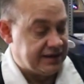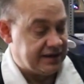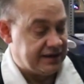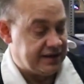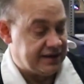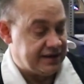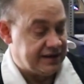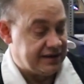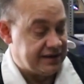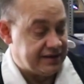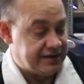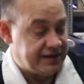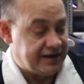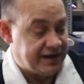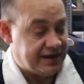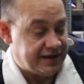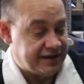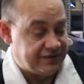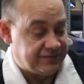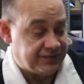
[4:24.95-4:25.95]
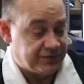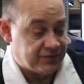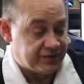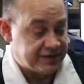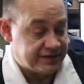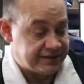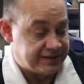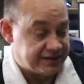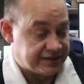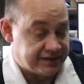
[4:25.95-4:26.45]
And if it
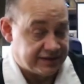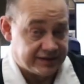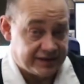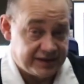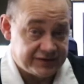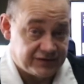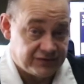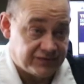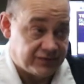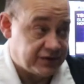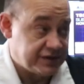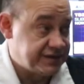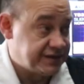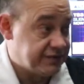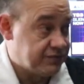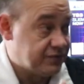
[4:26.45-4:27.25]
was an Electro Voice,